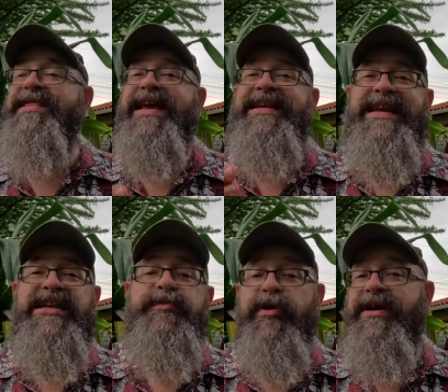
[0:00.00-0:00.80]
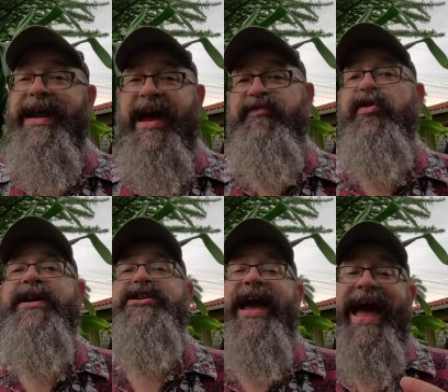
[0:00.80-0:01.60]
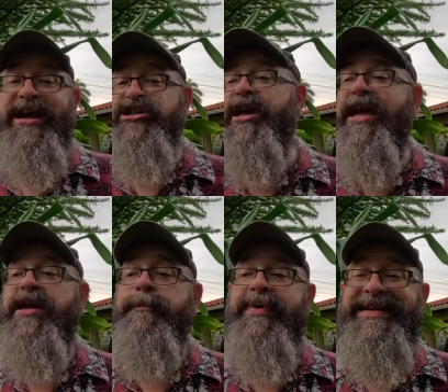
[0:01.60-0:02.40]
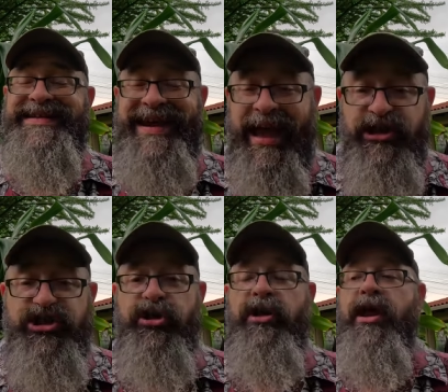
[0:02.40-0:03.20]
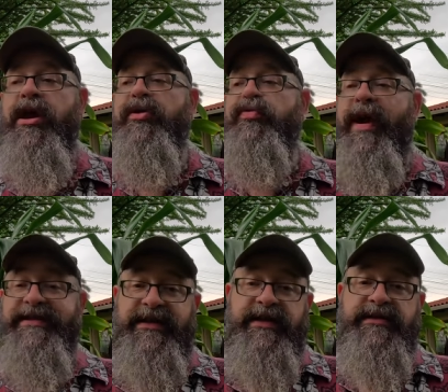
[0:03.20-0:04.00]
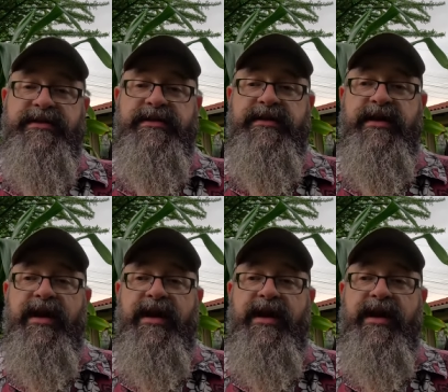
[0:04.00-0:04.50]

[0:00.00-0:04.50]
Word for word: they need to put an effort into educating potential residents